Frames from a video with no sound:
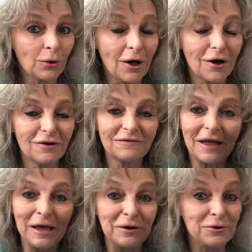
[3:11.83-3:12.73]
love
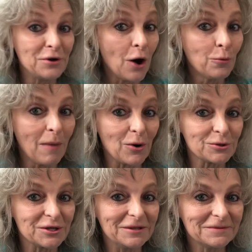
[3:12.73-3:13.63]
and no
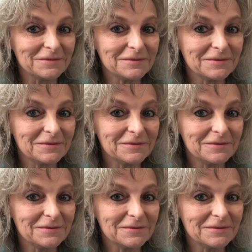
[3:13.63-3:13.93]
mercy